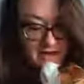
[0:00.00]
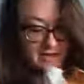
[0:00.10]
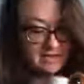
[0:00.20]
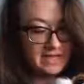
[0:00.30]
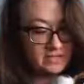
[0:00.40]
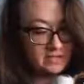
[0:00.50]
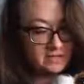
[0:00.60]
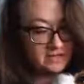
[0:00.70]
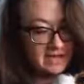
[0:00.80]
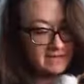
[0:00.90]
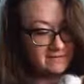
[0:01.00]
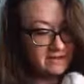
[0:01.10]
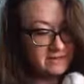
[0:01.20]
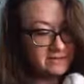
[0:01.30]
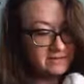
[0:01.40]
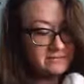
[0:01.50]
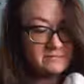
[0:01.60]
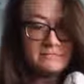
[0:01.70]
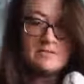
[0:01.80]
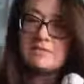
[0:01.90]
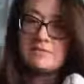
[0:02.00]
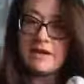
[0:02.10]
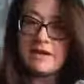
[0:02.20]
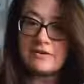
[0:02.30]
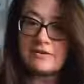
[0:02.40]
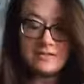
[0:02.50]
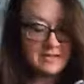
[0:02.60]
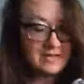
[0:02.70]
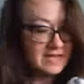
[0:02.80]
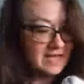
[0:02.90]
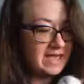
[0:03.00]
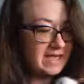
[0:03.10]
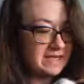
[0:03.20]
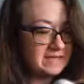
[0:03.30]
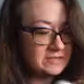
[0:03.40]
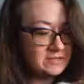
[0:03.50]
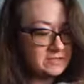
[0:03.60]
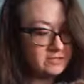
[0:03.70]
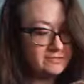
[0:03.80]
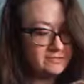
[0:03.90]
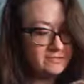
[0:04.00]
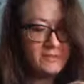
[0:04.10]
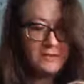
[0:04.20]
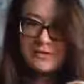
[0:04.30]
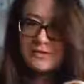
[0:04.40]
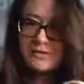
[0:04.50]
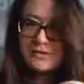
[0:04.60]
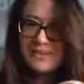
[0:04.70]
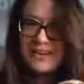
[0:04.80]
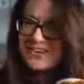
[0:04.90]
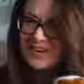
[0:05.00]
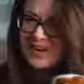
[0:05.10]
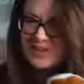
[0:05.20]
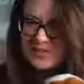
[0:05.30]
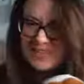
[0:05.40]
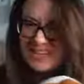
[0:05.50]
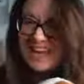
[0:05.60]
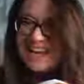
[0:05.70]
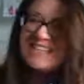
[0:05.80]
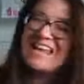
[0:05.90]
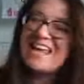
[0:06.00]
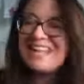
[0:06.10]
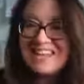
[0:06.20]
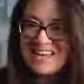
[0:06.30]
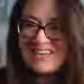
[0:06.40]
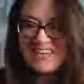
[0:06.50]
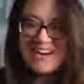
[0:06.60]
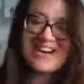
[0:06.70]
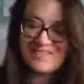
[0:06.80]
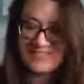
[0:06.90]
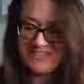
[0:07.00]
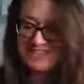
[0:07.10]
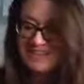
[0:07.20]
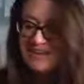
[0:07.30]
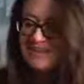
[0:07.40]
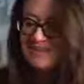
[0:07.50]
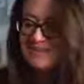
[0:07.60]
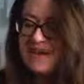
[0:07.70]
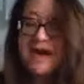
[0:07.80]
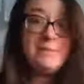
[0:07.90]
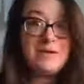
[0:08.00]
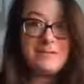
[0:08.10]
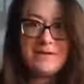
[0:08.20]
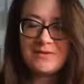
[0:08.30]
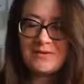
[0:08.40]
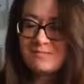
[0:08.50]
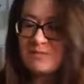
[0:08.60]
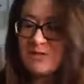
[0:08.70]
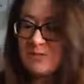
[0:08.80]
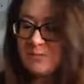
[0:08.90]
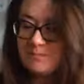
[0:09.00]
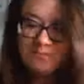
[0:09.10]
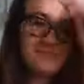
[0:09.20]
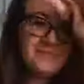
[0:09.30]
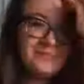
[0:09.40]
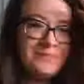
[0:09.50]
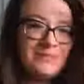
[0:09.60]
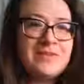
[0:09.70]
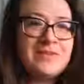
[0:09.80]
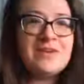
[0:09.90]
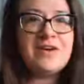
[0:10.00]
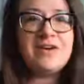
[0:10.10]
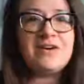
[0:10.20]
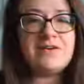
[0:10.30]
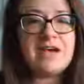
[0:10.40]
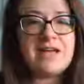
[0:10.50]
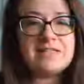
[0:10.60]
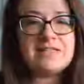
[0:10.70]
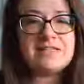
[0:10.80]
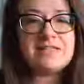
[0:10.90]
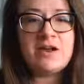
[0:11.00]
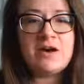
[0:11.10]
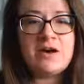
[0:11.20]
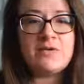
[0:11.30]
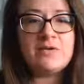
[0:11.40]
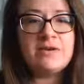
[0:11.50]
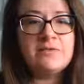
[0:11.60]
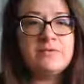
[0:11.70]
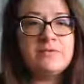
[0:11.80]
King Charles Cavalier Spaniel, and she's a few years old. I don't know how old she is. I can't think of it right now, but she's happy to be here. Me too. All right, so